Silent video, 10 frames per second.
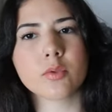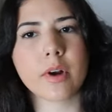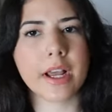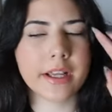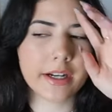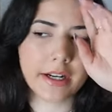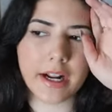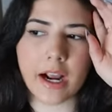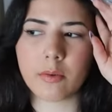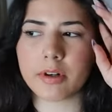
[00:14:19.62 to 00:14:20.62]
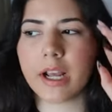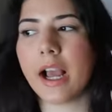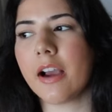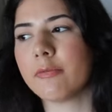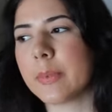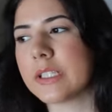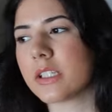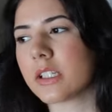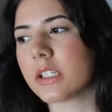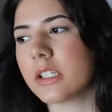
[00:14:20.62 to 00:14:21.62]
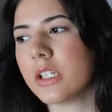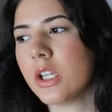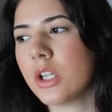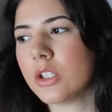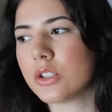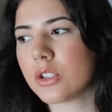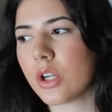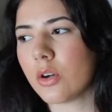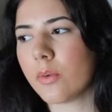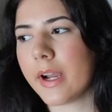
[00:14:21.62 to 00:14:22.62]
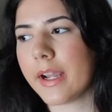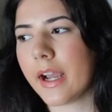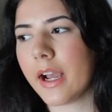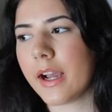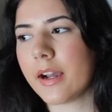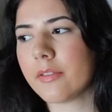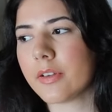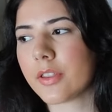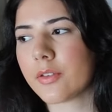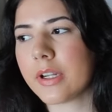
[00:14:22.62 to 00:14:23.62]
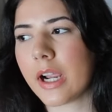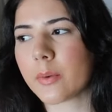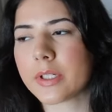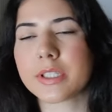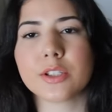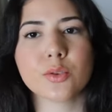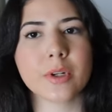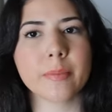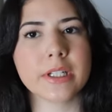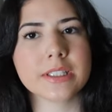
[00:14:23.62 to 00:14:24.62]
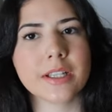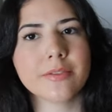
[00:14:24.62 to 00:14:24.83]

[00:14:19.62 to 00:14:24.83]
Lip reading: read 1.5 hours, basically. So I have 3 hours and 20 minutes